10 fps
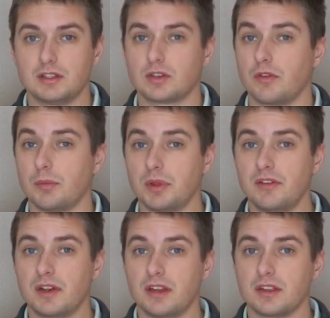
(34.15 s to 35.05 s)
So if you
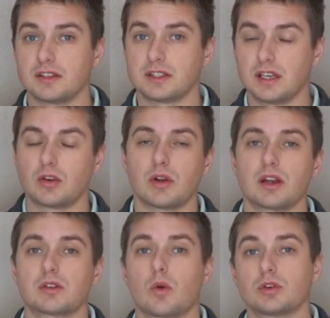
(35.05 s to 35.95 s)
believe anything is
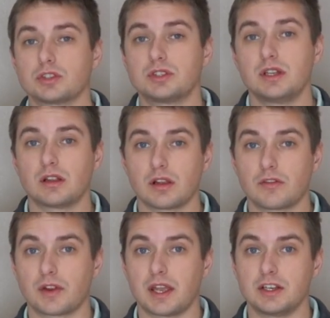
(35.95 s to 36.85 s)
incorrect or just need
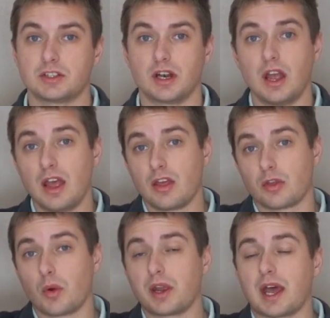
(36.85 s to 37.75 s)
clarification,
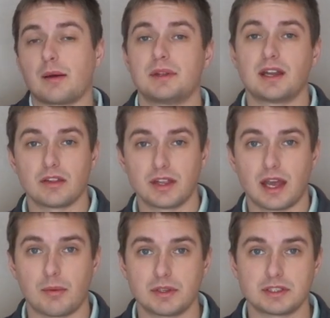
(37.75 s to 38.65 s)
throw a comment down in the
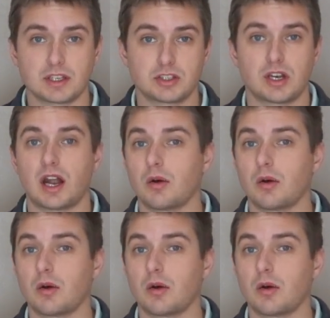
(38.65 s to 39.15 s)
comment section. I